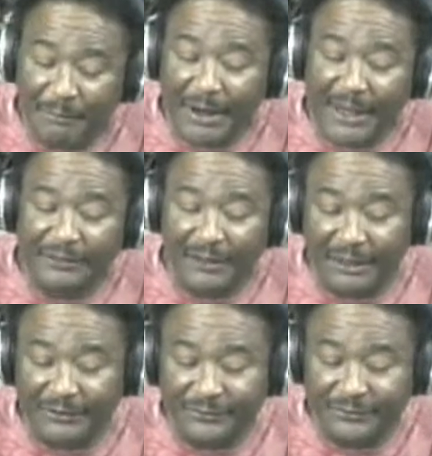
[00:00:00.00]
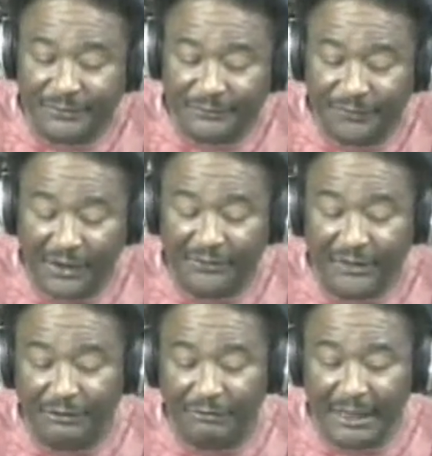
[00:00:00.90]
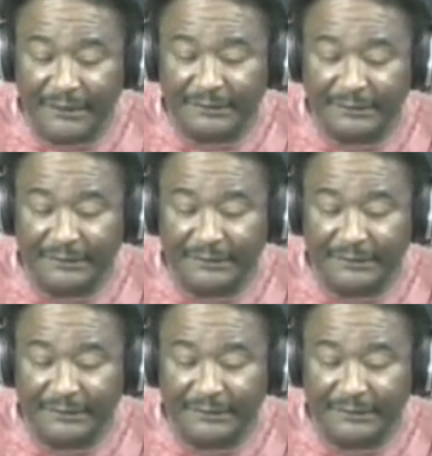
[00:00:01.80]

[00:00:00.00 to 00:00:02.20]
buy you lunch. Fish and grits.